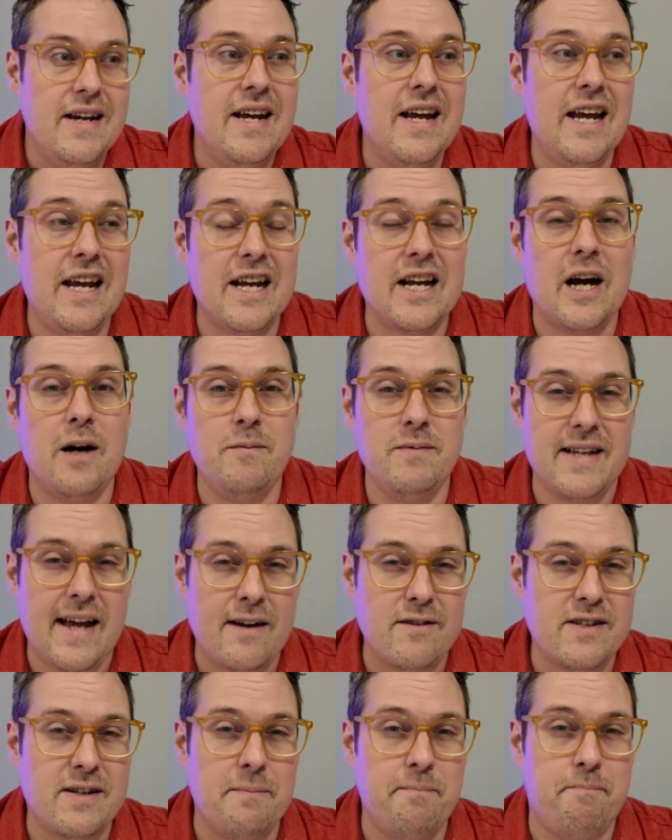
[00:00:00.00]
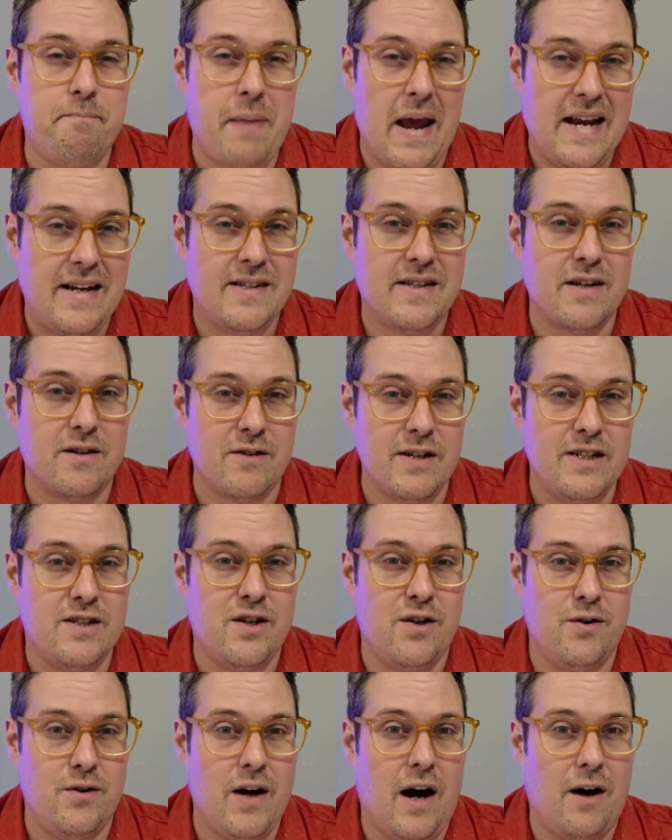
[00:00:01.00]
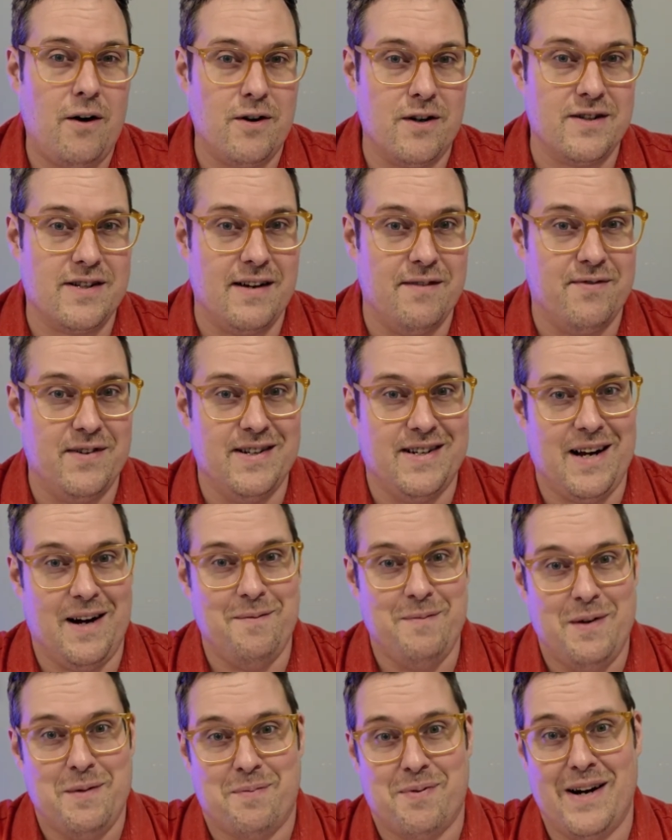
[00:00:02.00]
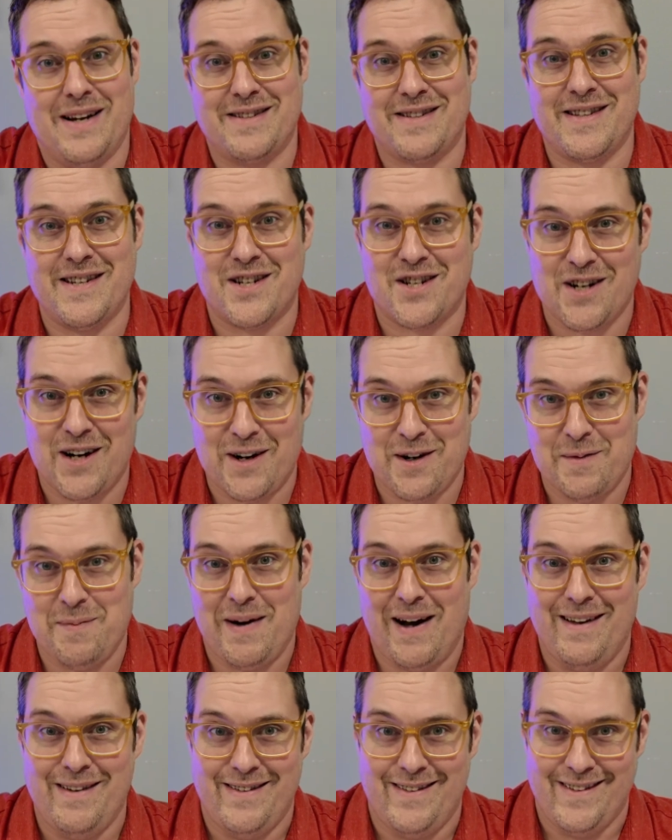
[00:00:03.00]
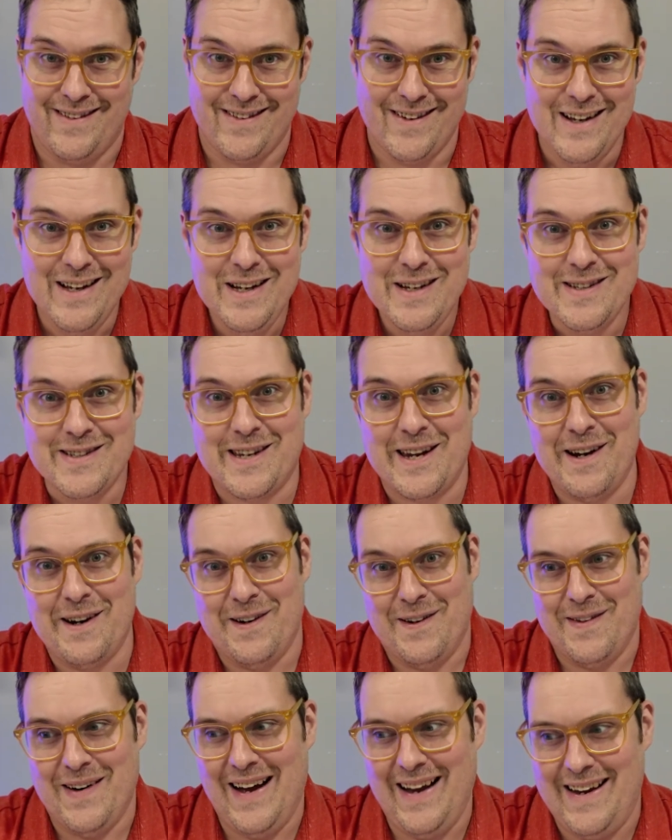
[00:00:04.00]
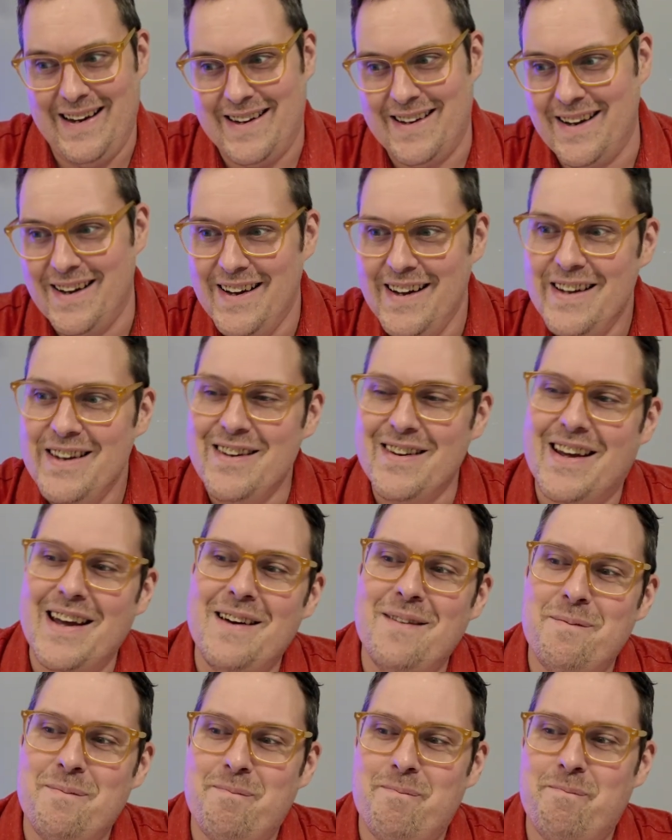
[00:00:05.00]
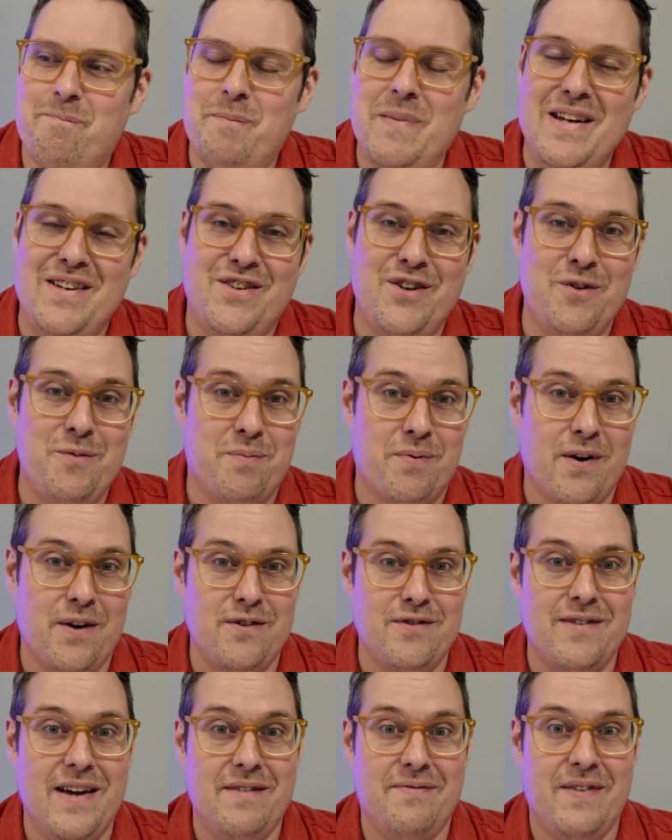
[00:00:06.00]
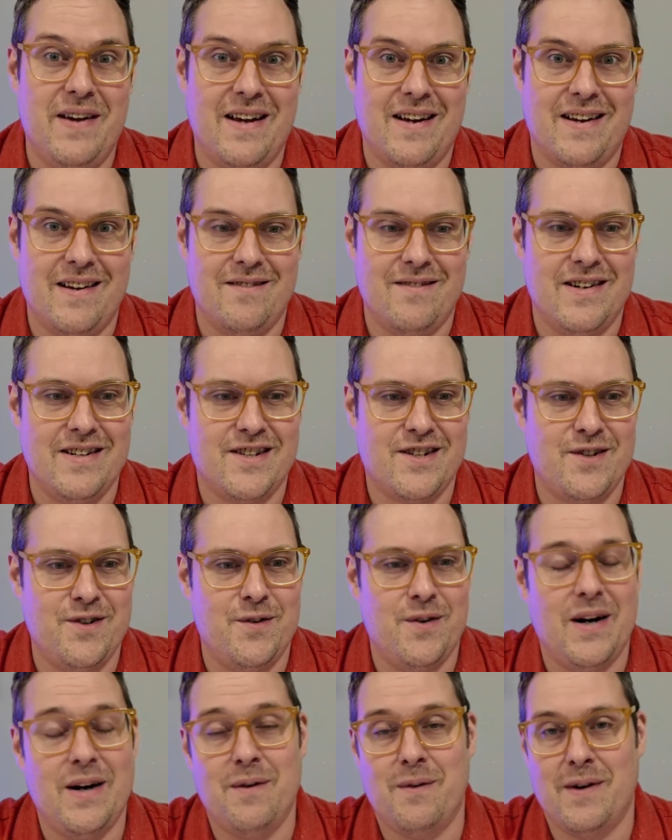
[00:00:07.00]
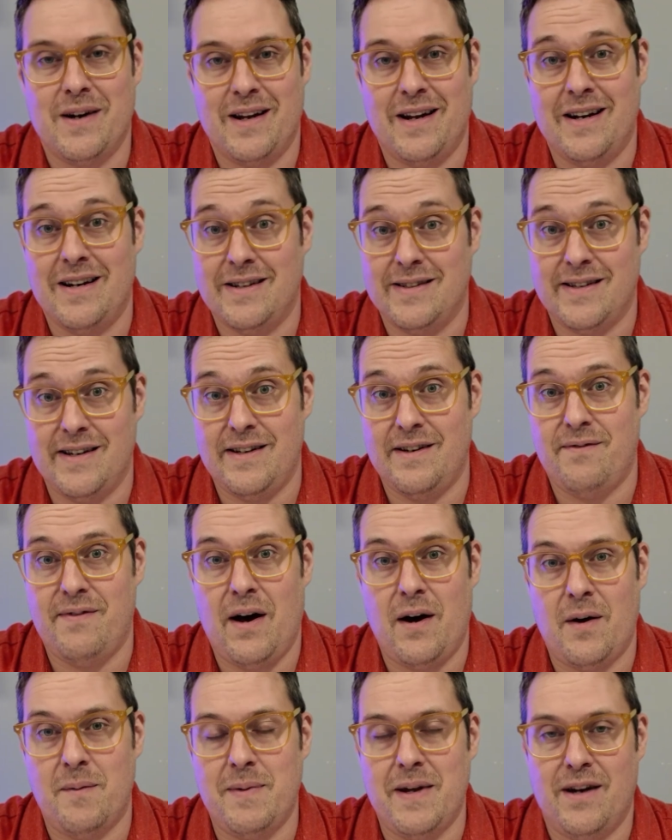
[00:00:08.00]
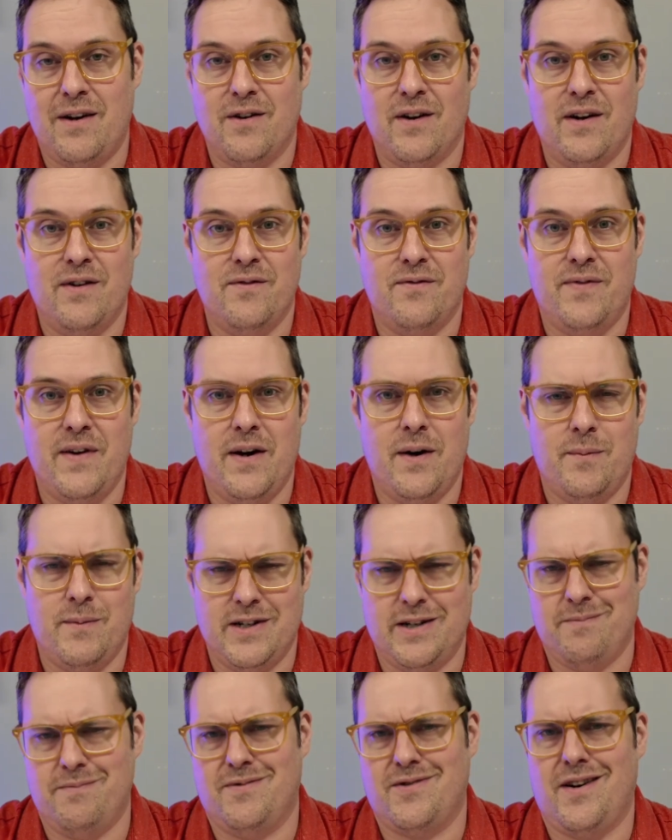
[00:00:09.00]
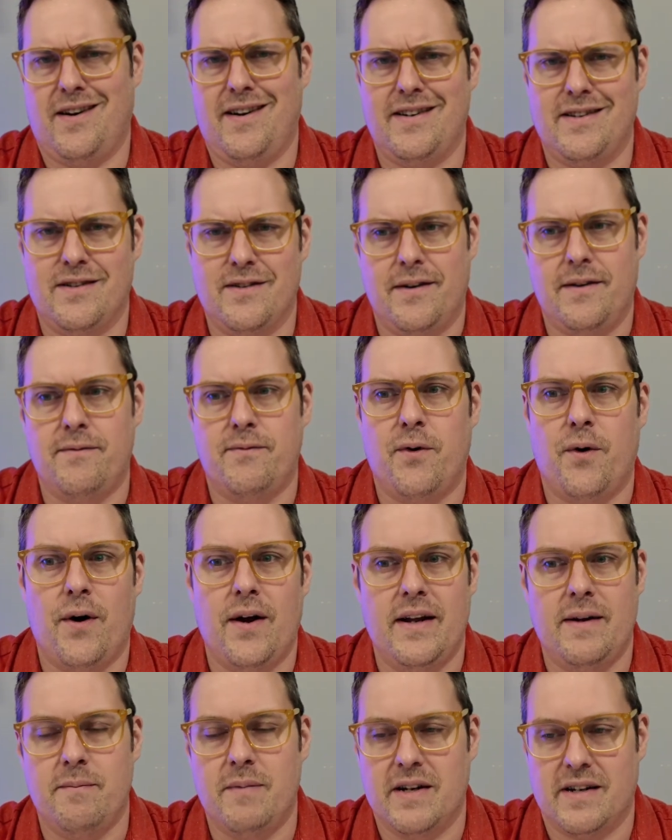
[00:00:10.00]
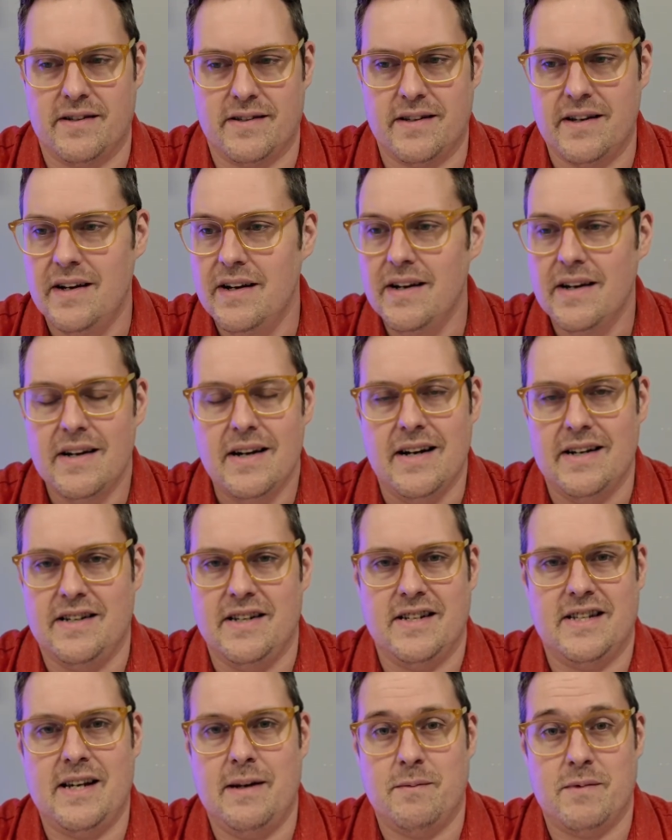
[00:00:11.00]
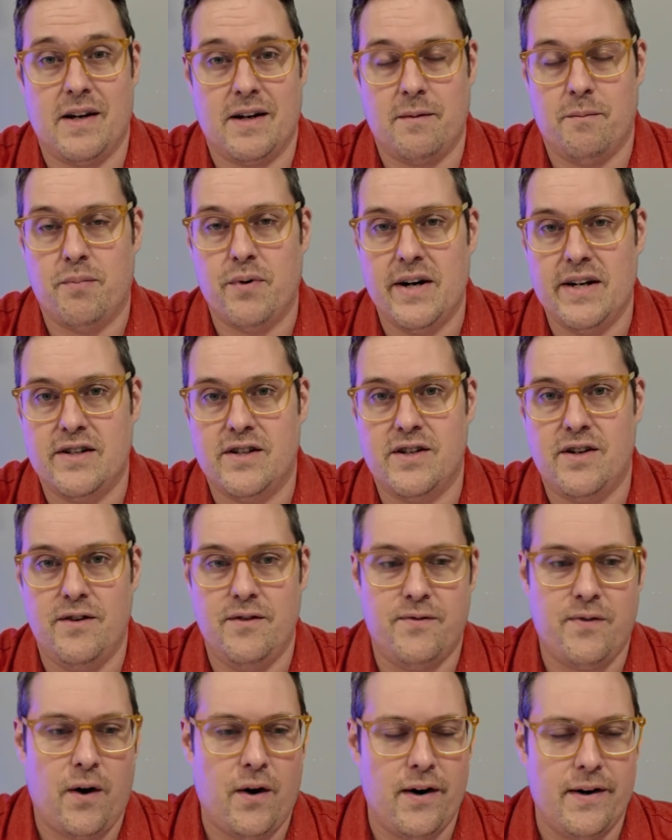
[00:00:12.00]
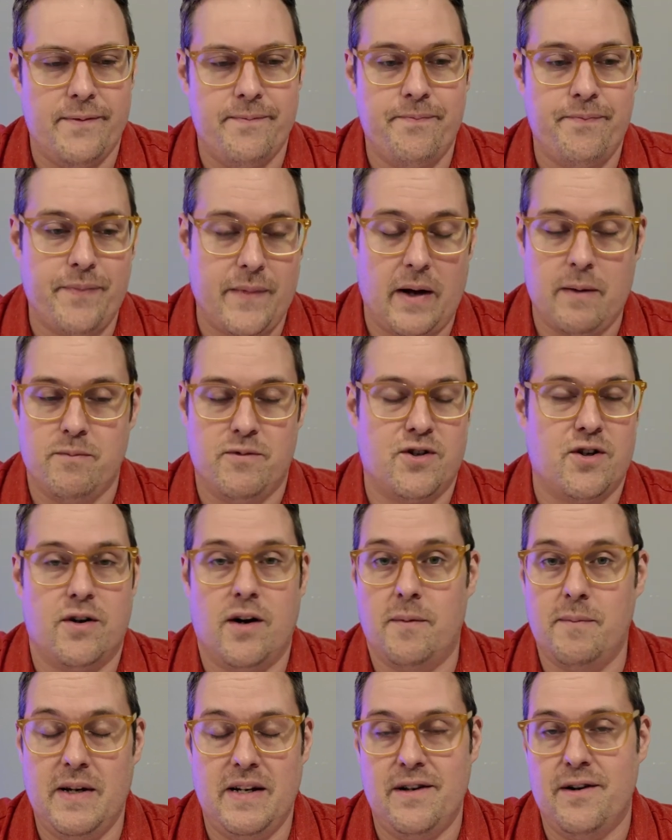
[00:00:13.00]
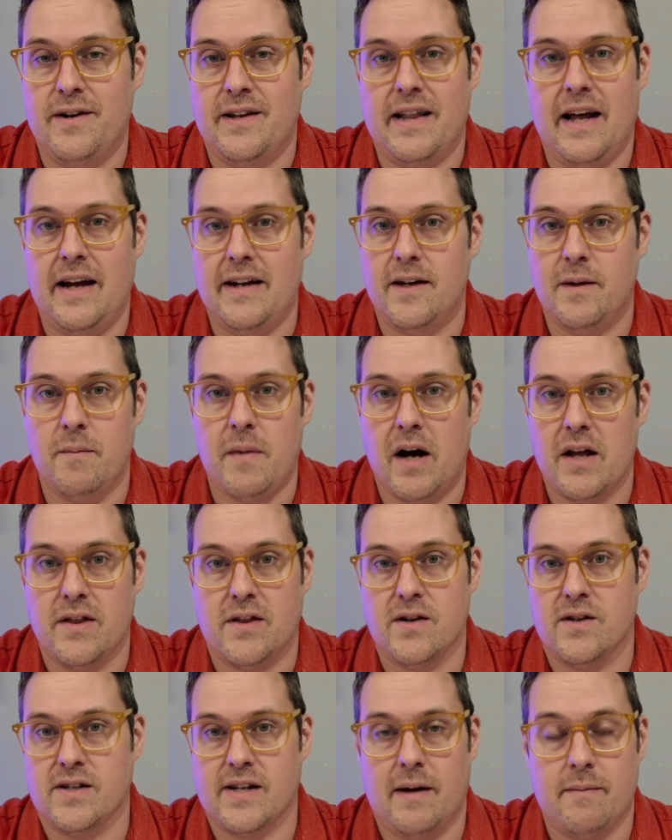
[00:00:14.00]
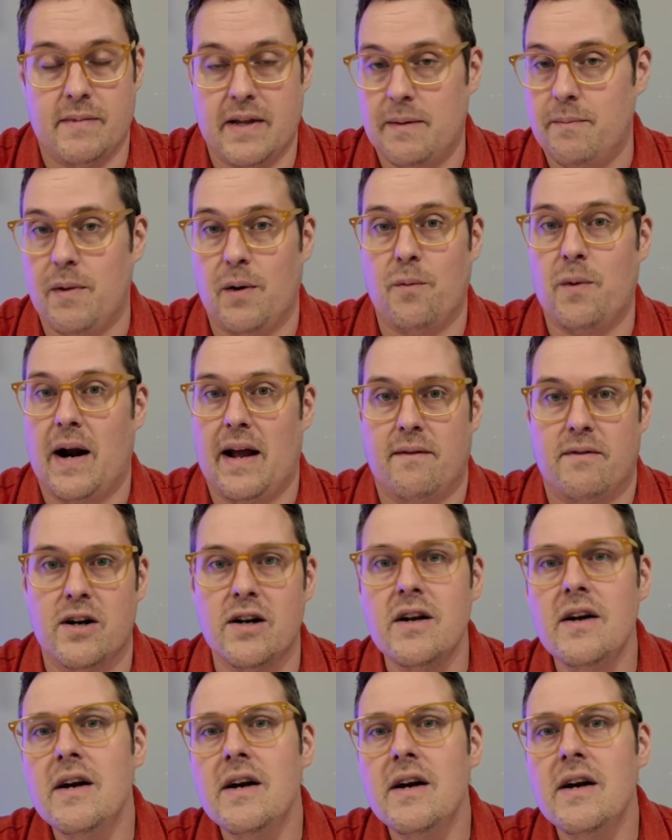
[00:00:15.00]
it comes out to basically $2 every time you press the shutter button. So like, you can't be too prolific unless you want to get into developing your own film, which I'm trying to avoid because it just seems like a bridge too far. I'm sure I'll be doing that in a month or something, but whatever.